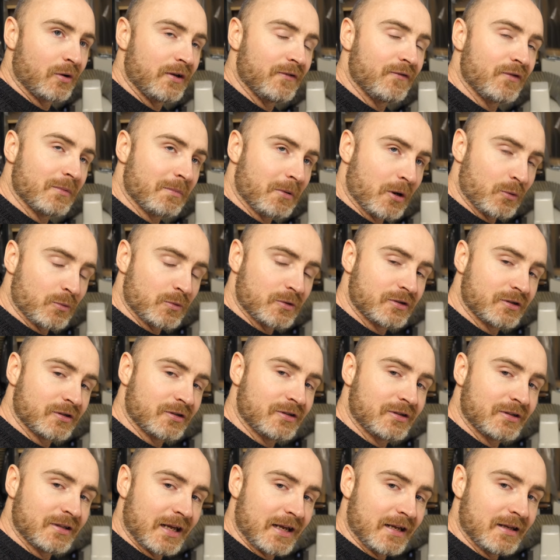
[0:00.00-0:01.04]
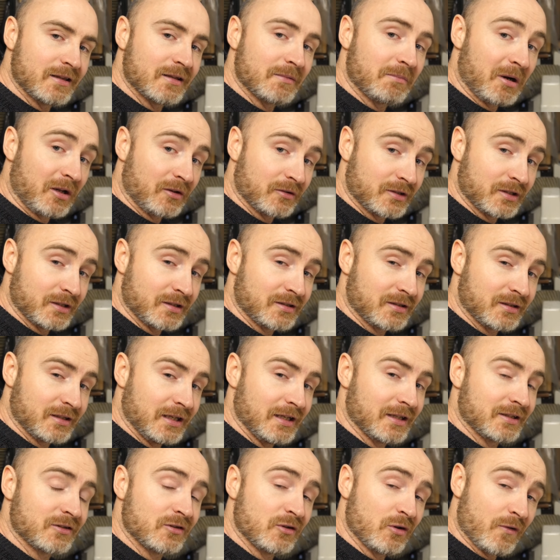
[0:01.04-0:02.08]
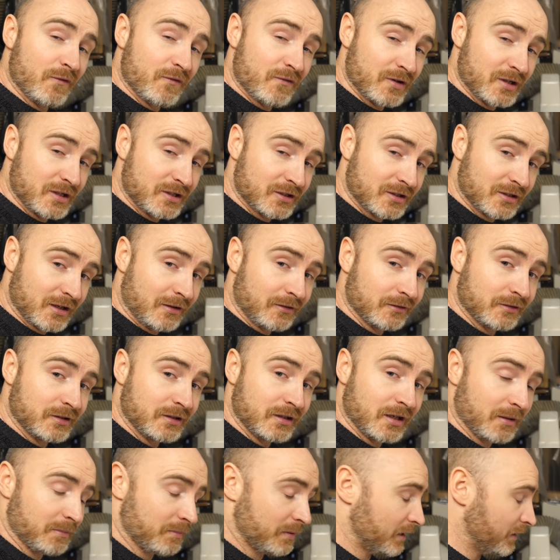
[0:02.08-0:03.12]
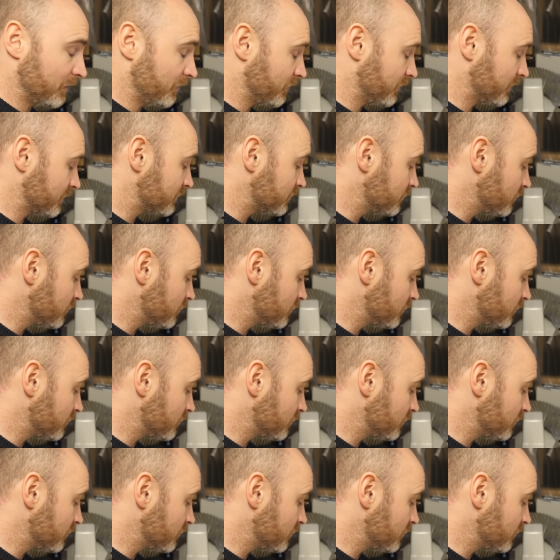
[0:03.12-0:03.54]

if the boat was to stay in the Baltic Sea, it's not very salty up here and there's